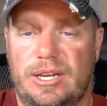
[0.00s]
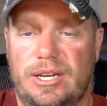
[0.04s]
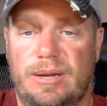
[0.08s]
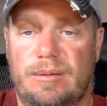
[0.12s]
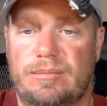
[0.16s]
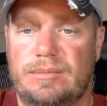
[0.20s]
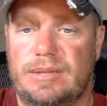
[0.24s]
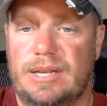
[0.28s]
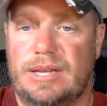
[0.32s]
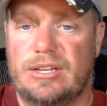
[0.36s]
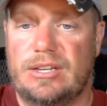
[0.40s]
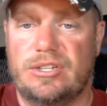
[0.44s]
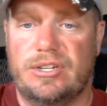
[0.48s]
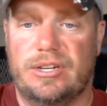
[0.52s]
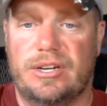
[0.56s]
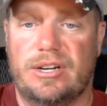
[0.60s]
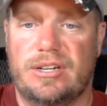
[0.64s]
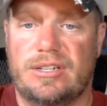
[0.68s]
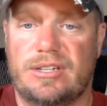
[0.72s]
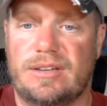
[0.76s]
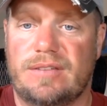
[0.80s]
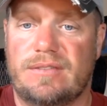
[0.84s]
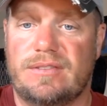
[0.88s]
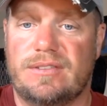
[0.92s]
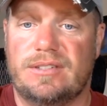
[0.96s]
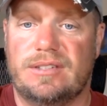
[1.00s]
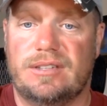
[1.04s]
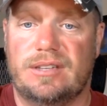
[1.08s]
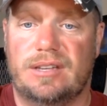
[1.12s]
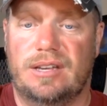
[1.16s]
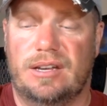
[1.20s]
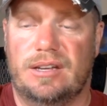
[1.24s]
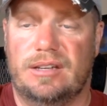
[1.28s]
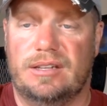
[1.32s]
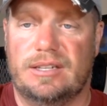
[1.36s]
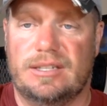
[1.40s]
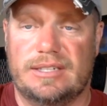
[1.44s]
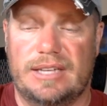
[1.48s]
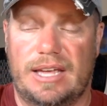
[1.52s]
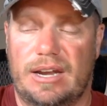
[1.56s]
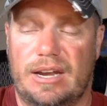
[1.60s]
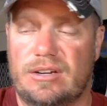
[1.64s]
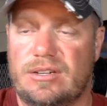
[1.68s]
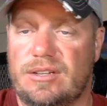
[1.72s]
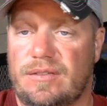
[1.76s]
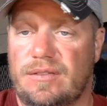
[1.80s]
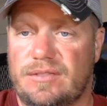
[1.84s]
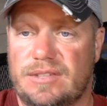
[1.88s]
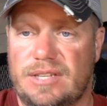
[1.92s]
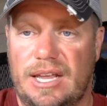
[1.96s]
engineers have
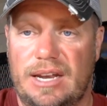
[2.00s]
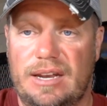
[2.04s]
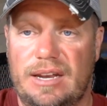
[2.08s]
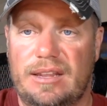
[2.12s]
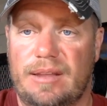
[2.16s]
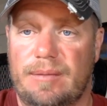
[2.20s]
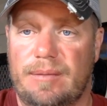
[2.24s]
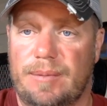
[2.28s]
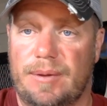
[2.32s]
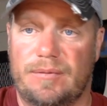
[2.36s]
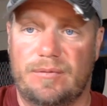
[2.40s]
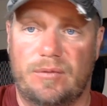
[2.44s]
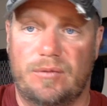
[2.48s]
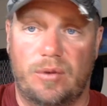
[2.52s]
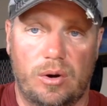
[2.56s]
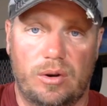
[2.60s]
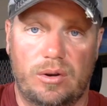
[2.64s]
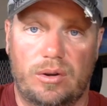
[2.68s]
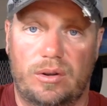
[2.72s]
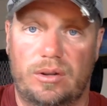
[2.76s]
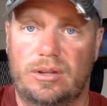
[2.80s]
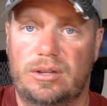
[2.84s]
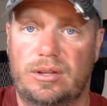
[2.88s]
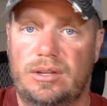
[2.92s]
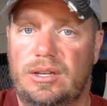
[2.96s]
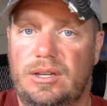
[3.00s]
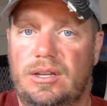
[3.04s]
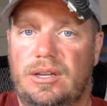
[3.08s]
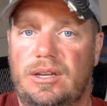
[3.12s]
designers have said it. They've been vocal.